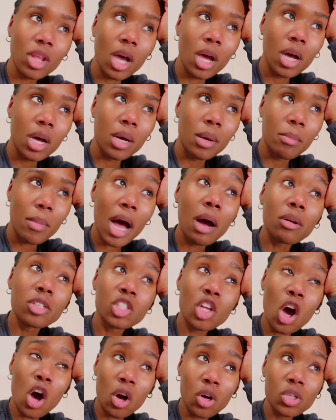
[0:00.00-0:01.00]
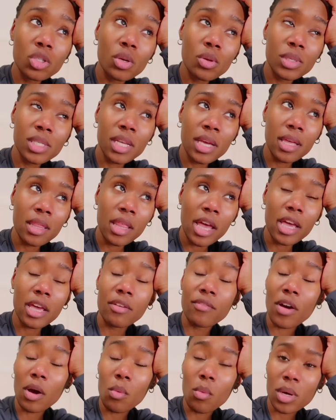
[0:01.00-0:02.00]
I was also saying that if I